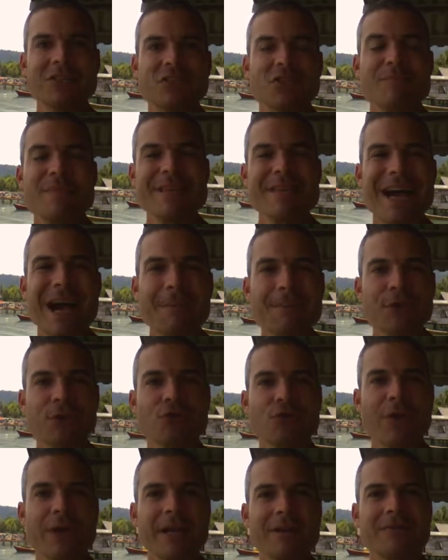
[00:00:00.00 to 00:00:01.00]
to become the
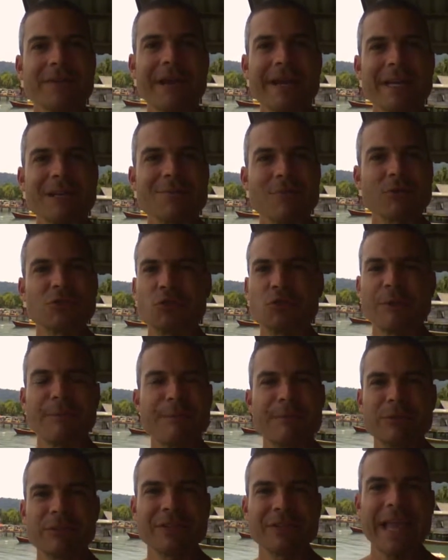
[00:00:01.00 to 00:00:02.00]
creative dynamo. So many
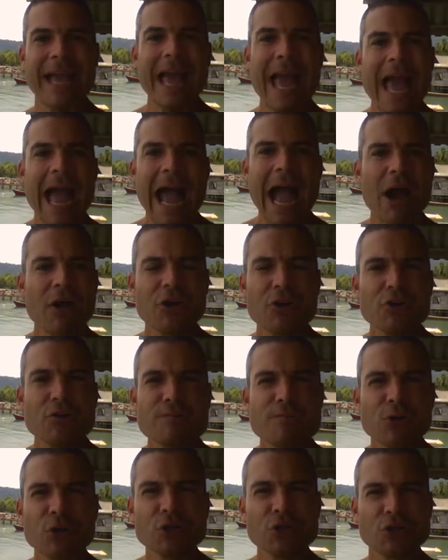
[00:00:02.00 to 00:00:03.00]
people say, How do you
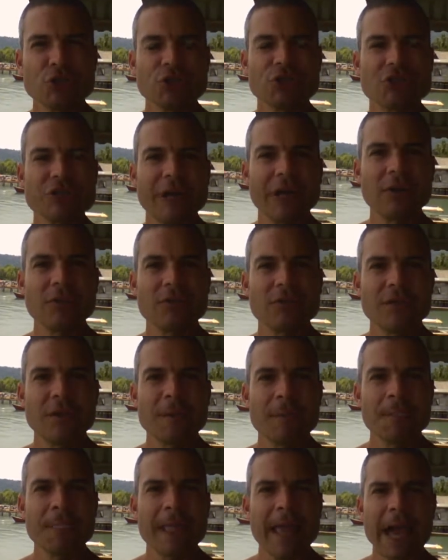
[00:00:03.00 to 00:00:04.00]
push yourself?
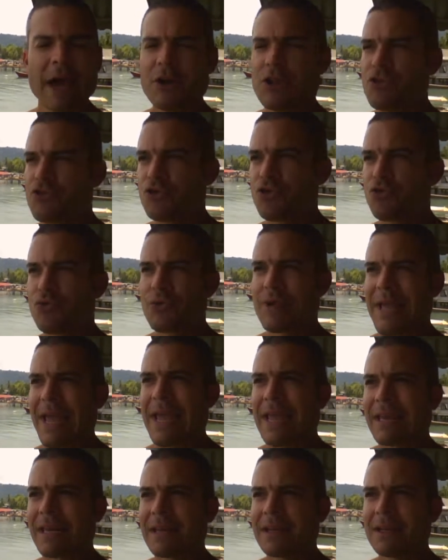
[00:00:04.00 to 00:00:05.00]
How do you
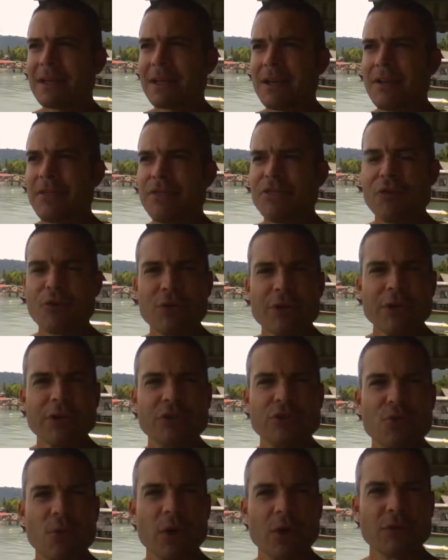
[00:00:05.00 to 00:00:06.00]
create?
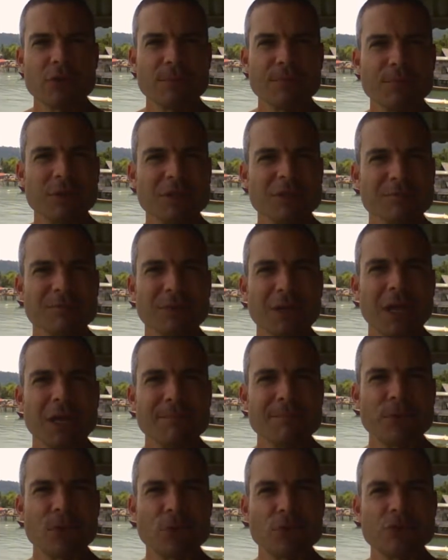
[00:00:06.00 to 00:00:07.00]
3,200 plus
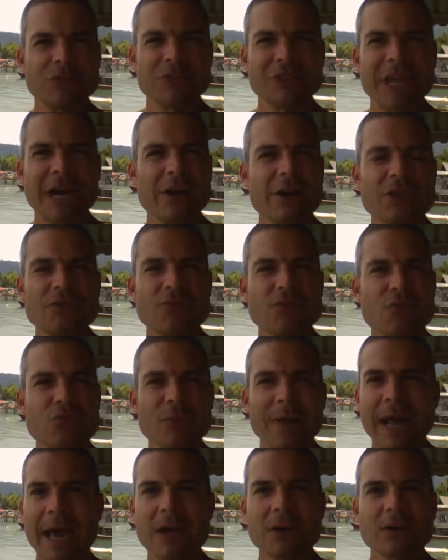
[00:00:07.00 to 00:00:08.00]
blog posts. How do you
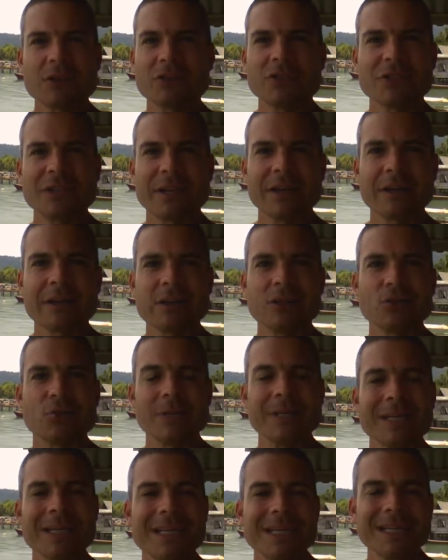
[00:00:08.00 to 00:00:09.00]
do it? I don't understand how you do
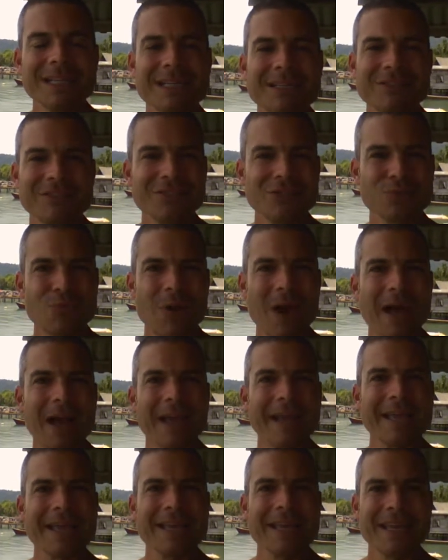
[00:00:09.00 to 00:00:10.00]
it. This is
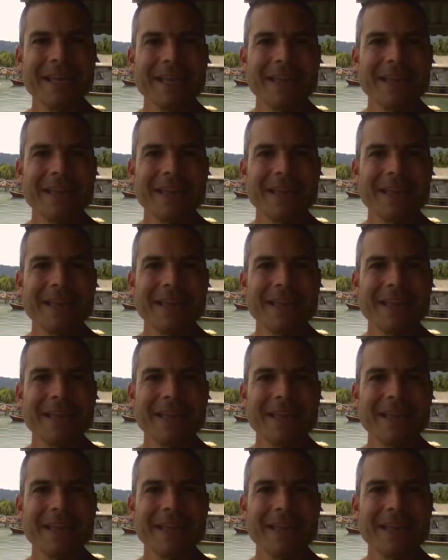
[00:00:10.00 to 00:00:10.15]
why